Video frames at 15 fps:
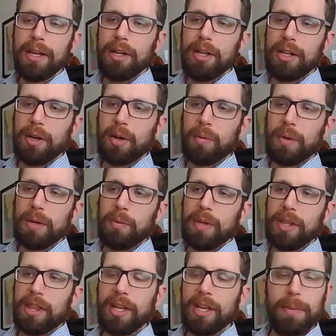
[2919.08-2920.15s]
you know, we
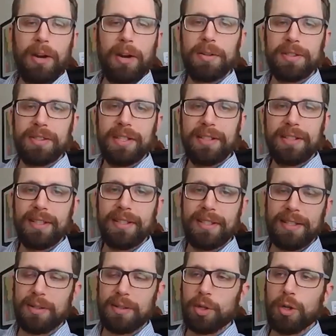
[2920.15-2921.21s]
think about our senses
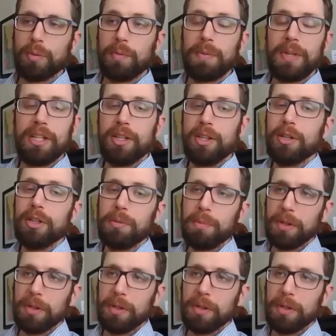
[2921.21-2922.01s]
as a term of being good,